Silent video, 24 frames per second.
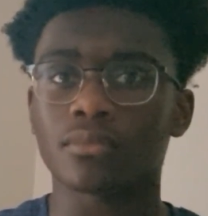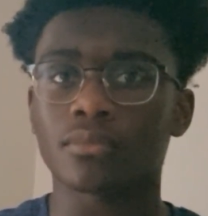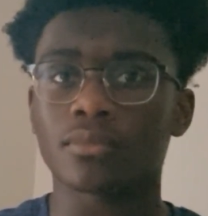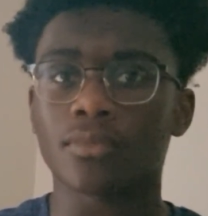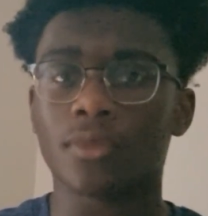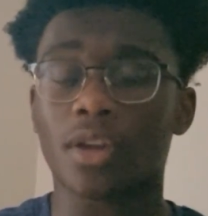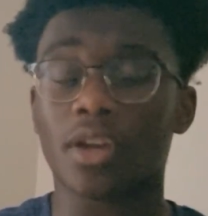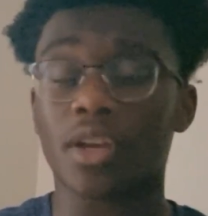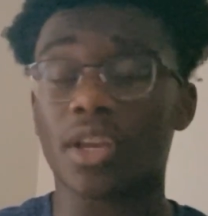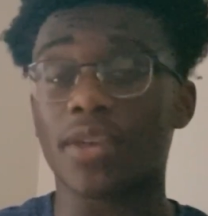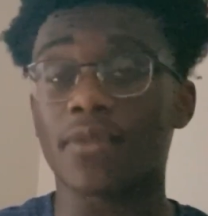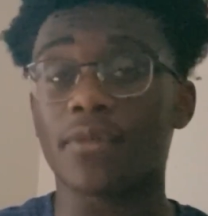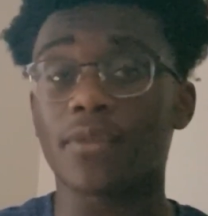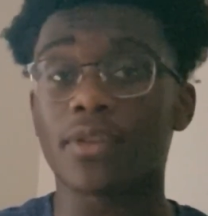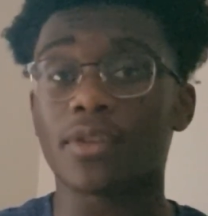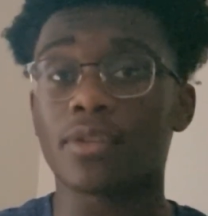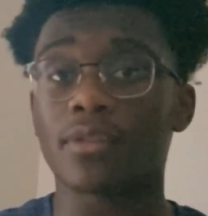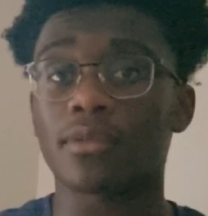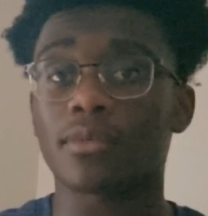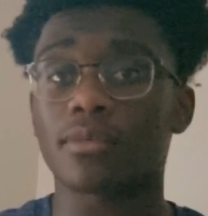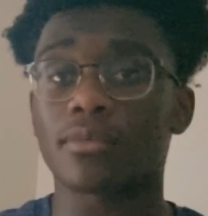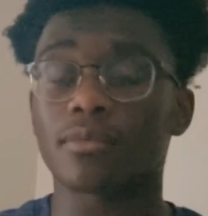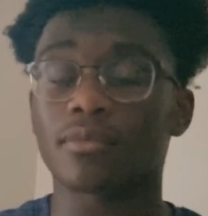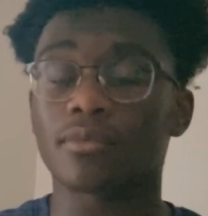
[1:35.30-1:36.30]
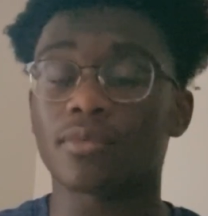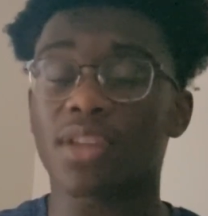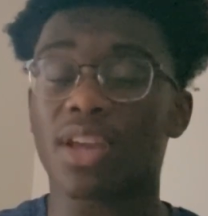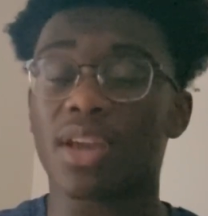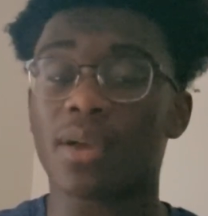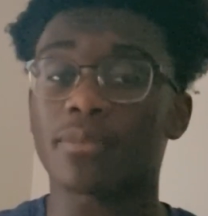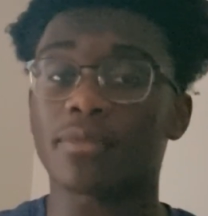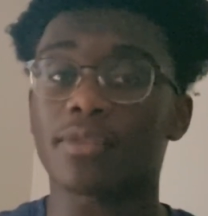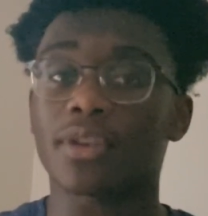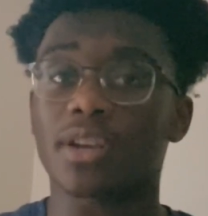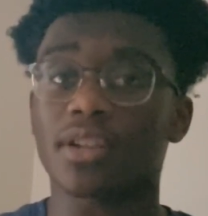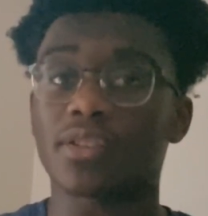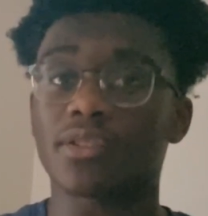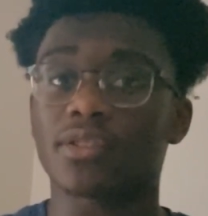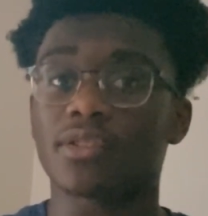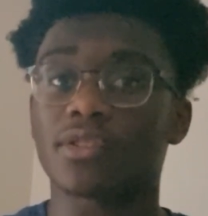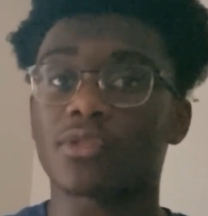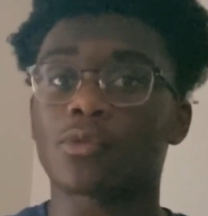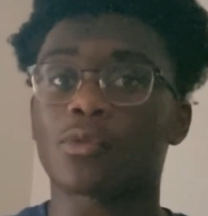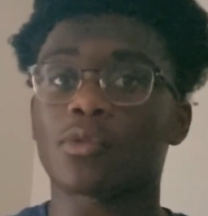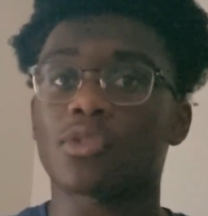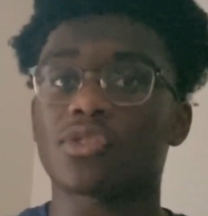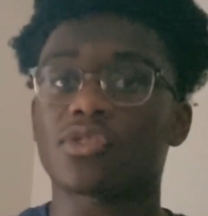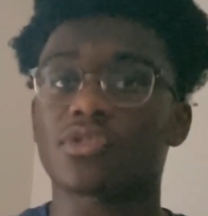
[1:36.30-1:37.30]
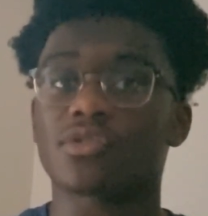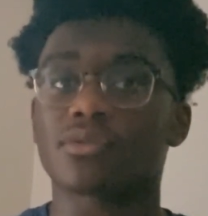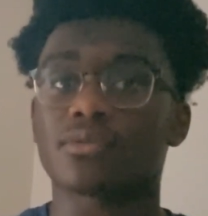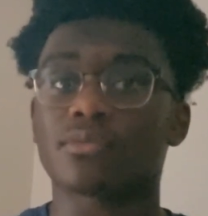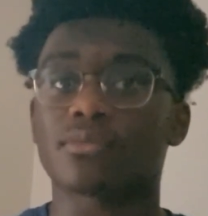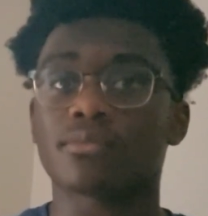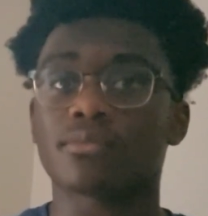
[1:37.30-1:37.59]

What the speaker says: I'll give you time to answer this question.